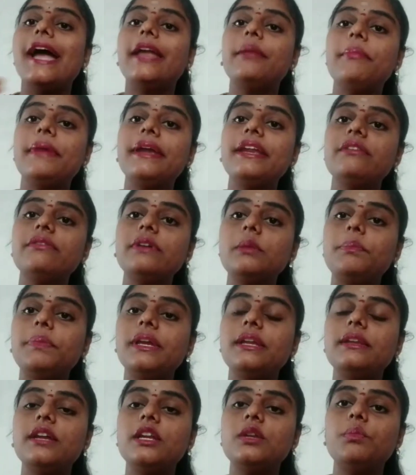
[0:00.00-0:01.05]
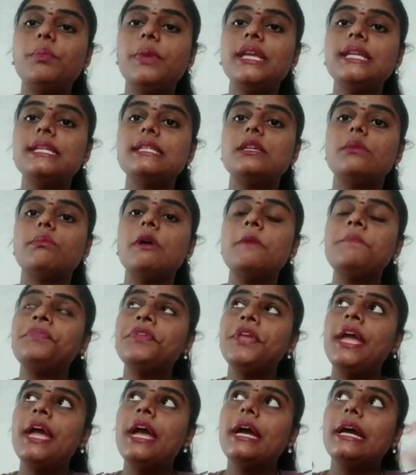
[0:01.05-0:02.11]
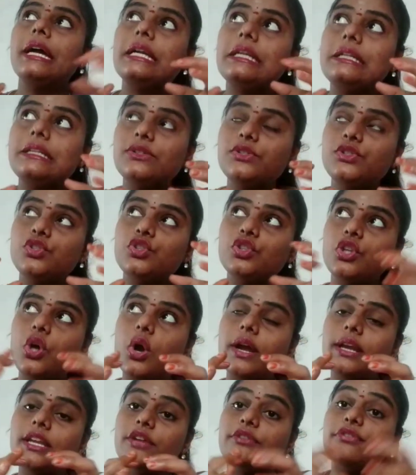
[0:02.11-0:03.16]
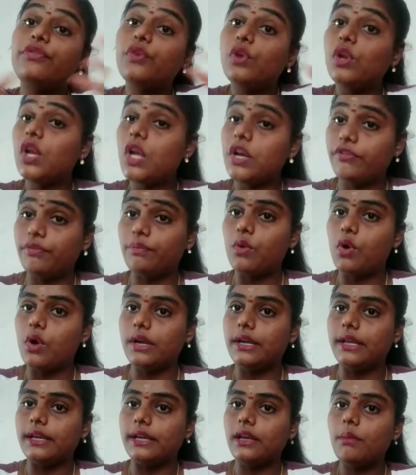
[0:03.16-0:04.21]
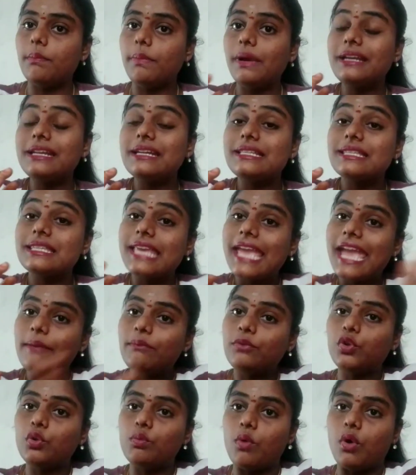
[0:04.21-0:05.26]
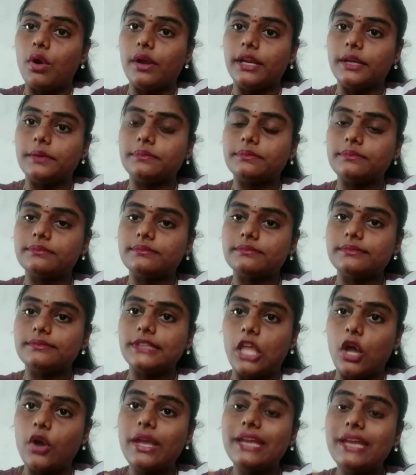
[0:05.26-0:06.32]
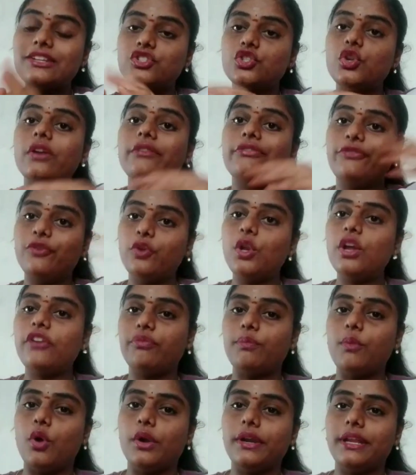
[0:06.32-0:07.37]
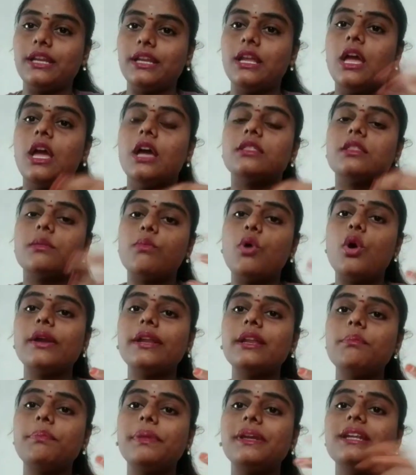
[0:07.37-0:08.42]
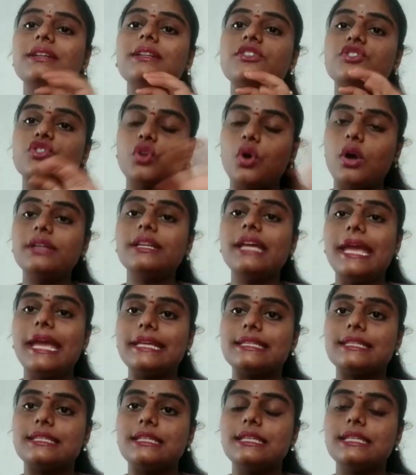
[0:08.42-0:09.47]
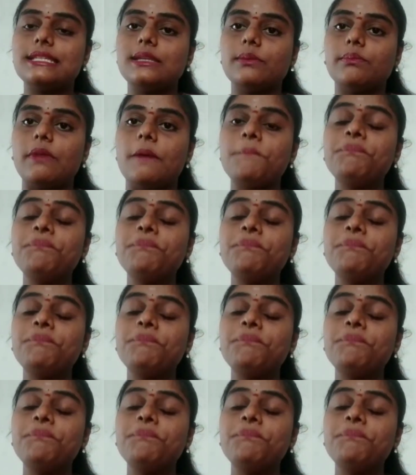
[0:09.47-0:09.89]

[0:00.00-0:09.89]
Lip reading: And medieval period means it is not full of modern, but it came to modern. Okay, it's not full of modern. The modern period does not exist,